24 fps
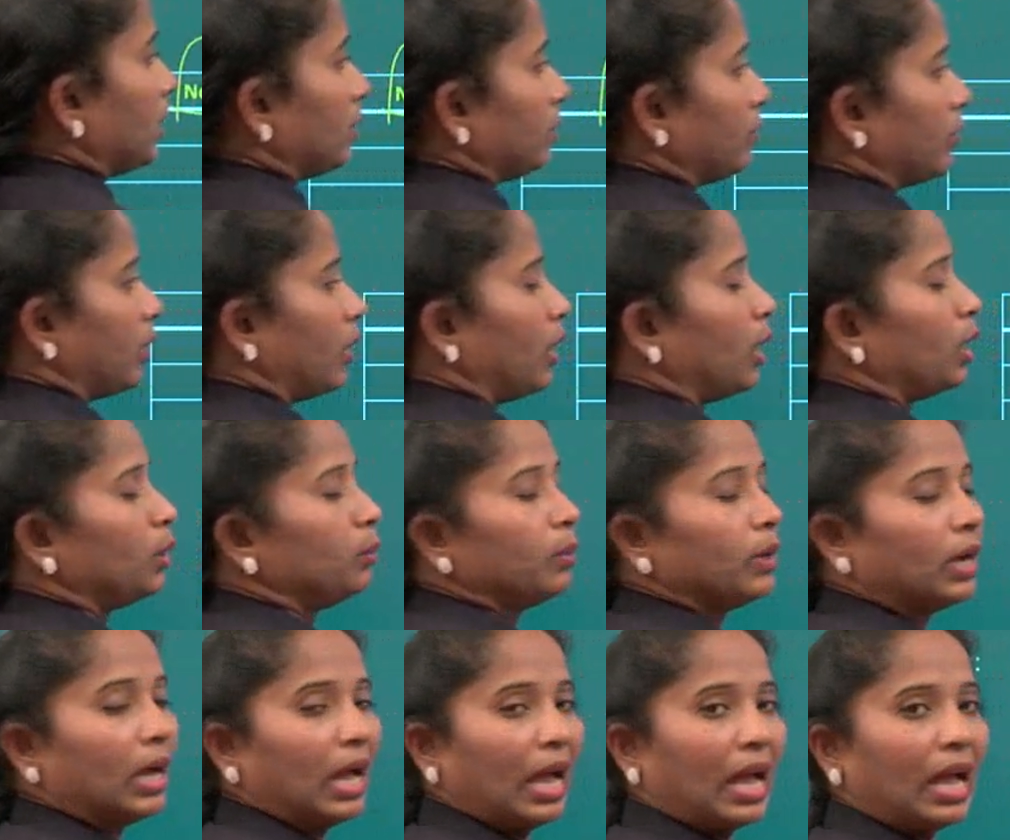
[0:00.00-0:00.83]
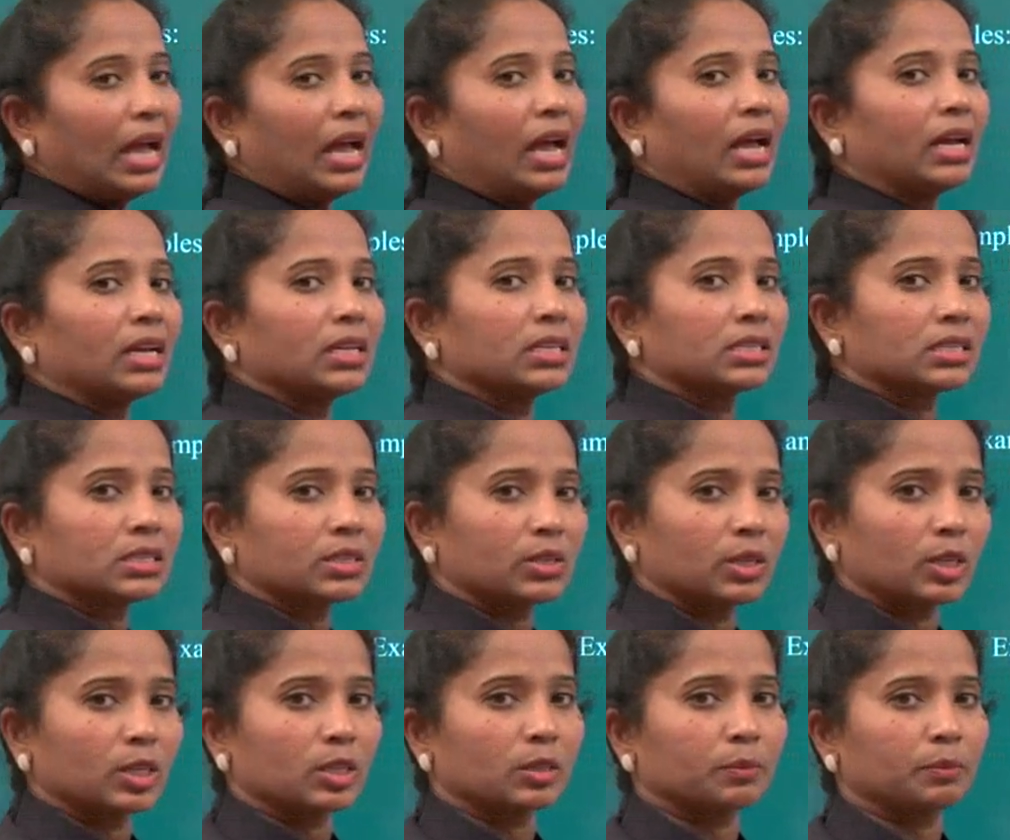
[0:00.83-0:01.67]
the verb has
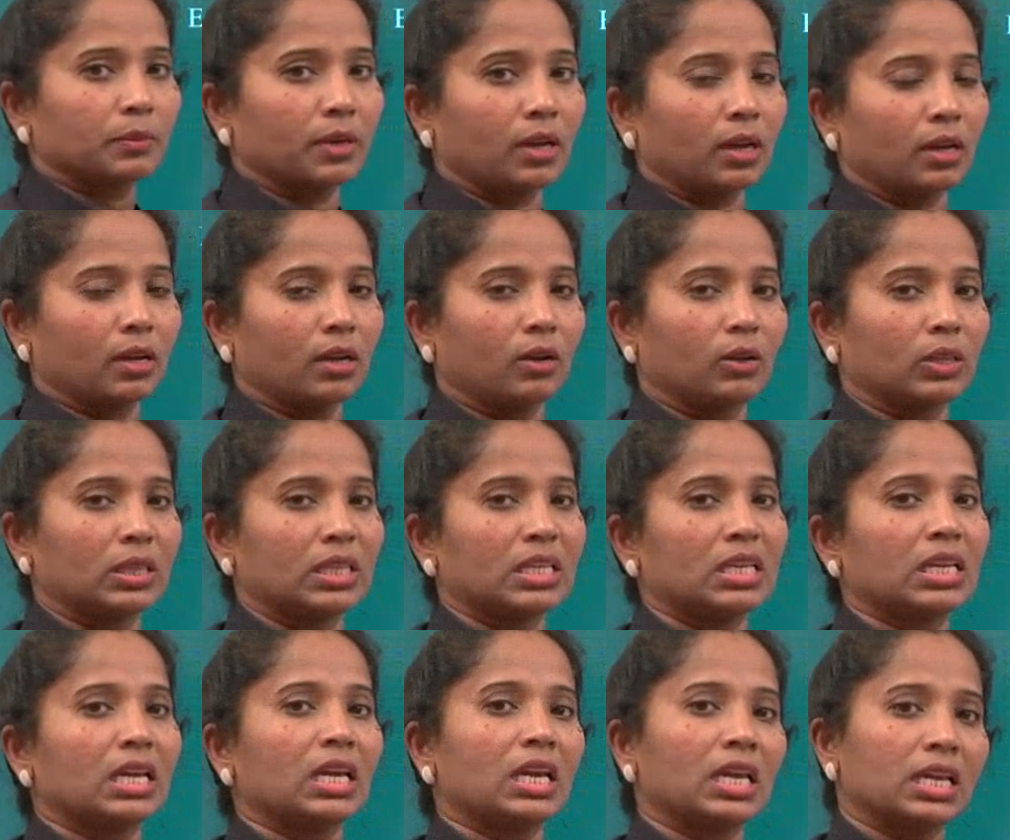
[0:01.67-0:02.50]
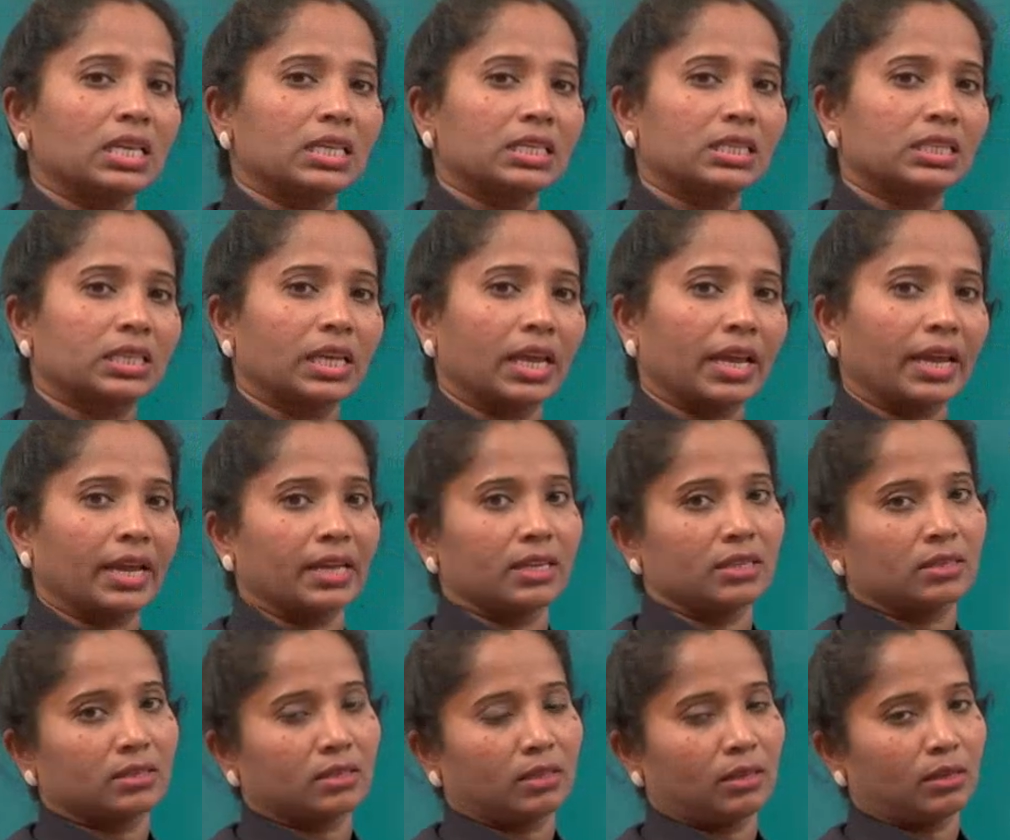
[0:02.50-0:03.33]
stress mark on the
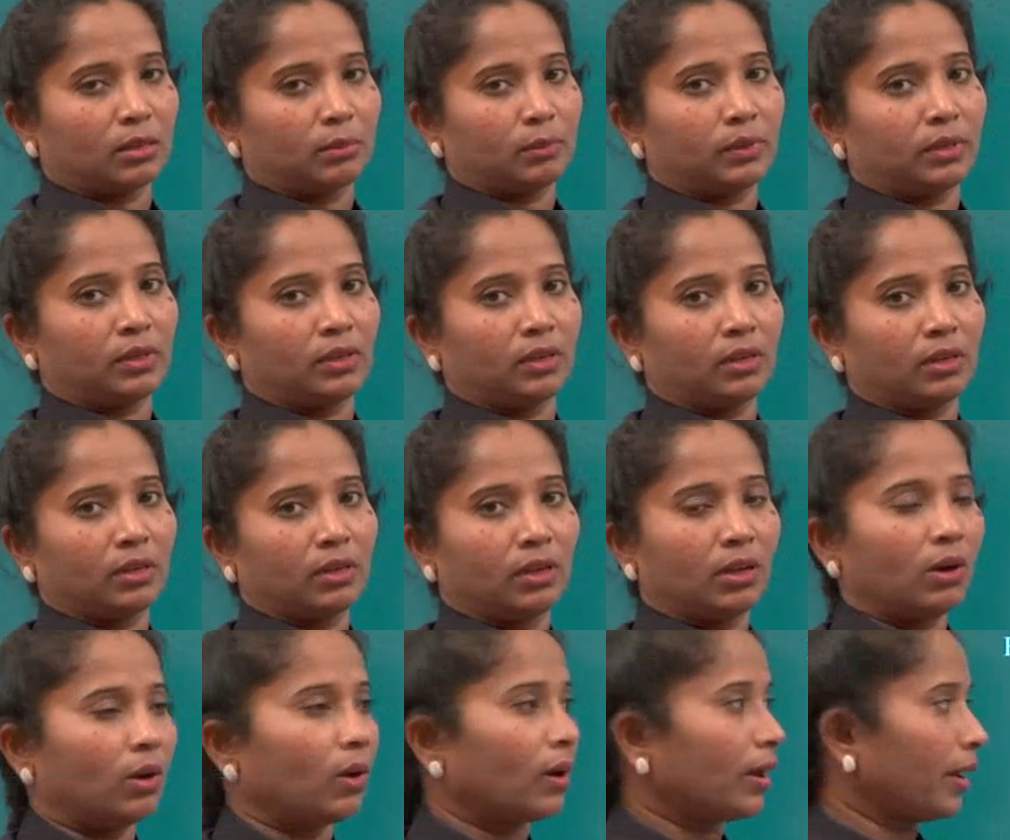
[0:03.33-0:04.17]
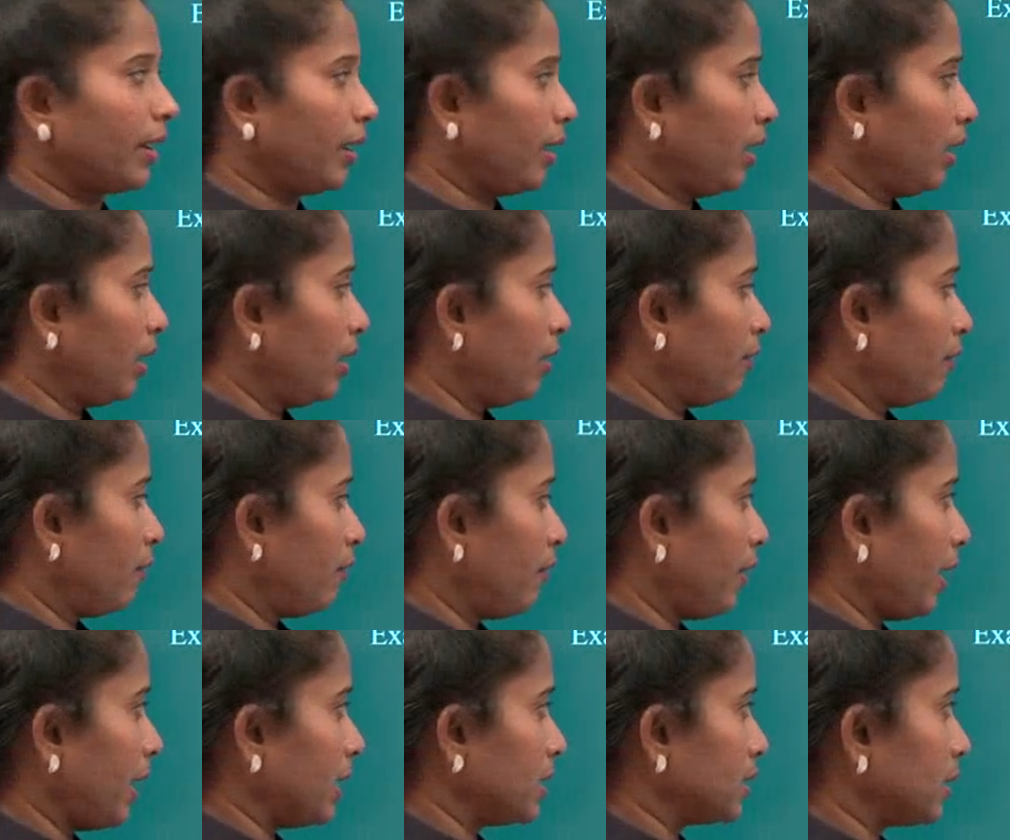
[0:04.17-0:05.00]
second syllable. Okay,
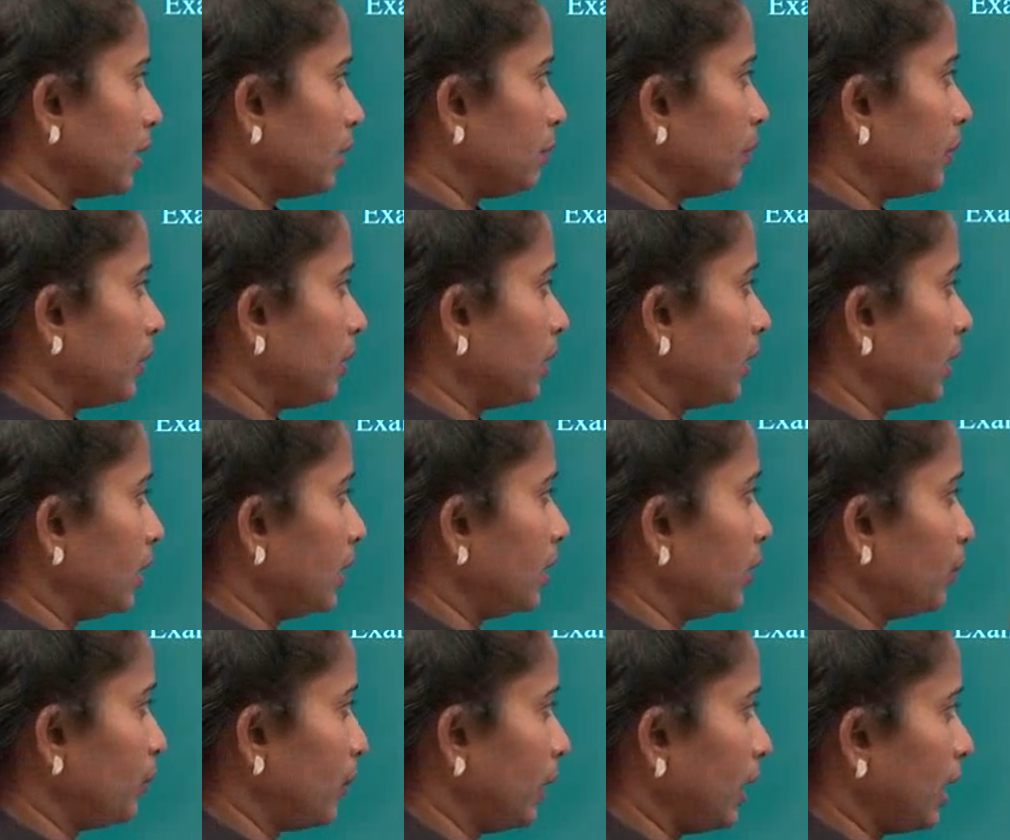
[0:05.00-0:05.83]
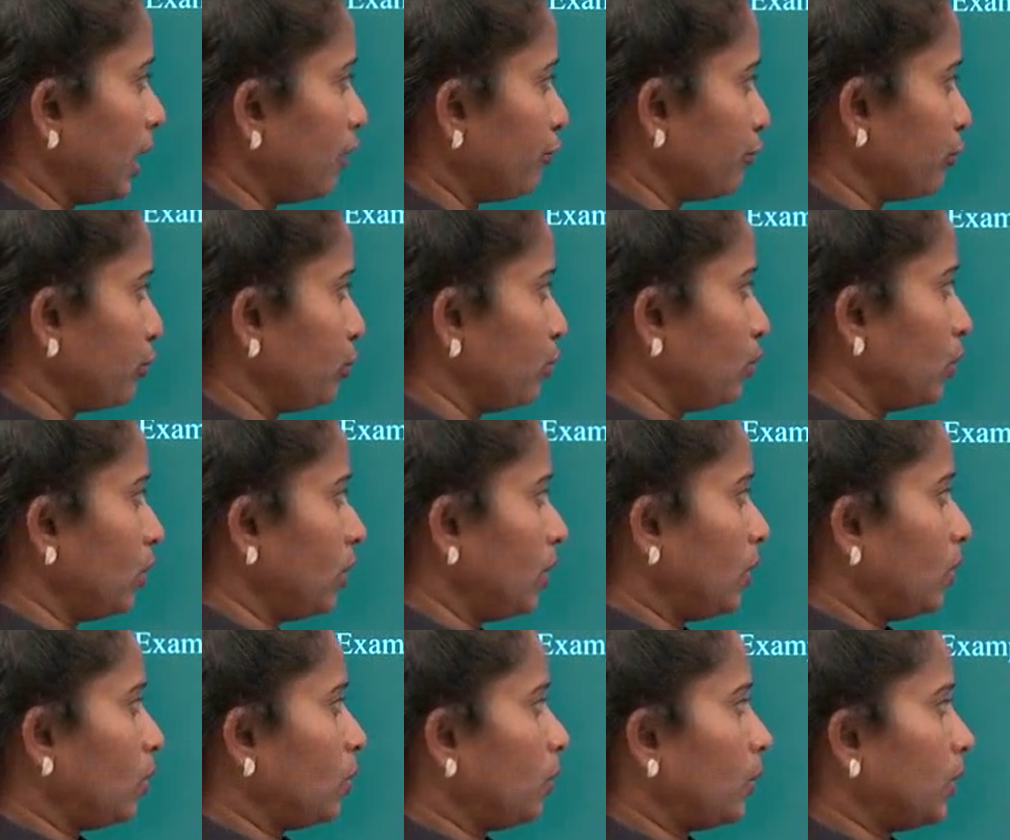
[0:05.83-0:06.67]
For example, here we have few
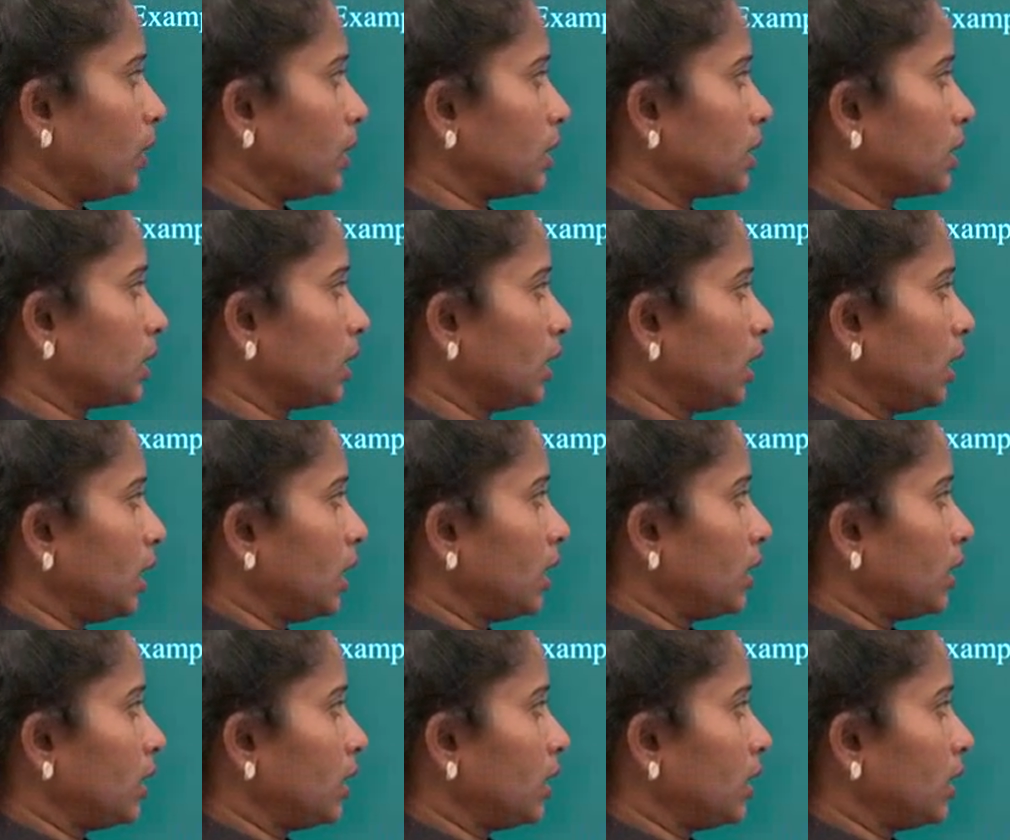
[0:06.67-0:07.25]
words.